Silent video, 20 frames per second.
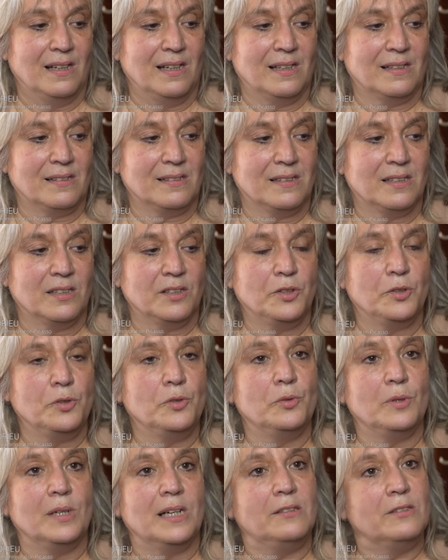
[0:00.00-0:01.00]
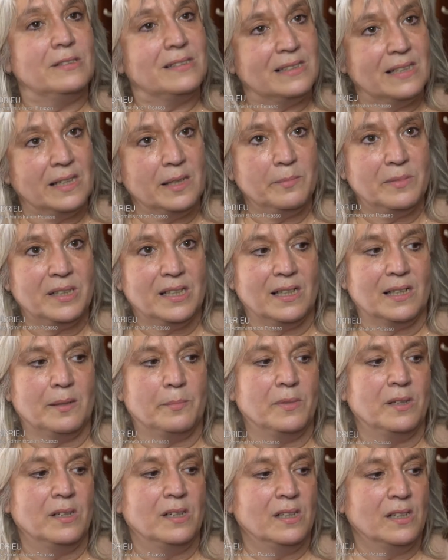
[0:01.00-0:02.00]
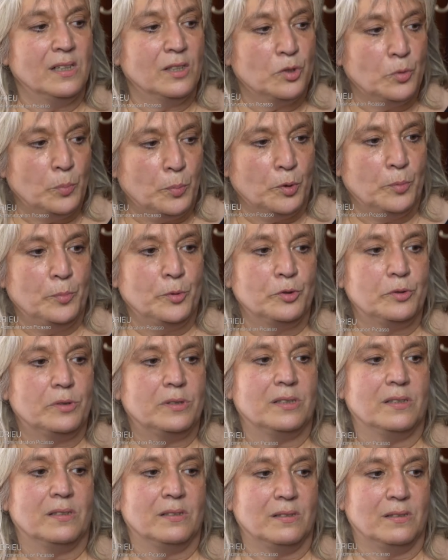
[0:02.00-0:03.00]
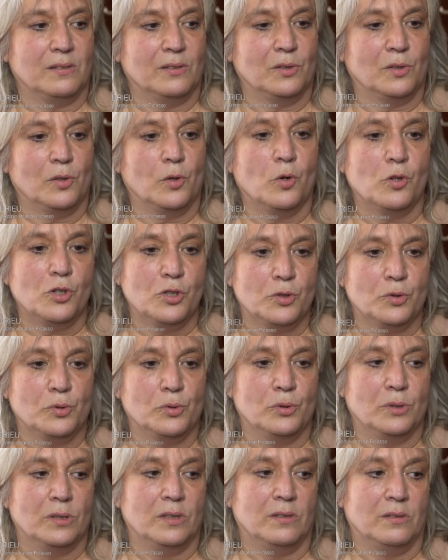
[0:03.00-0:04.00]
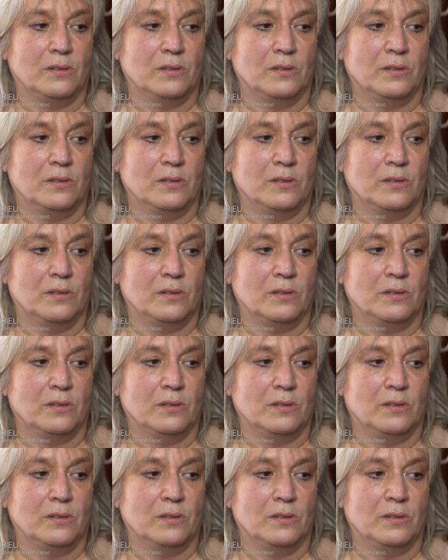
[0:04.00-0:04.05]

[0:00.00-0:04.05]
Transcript: and at the same time to promote also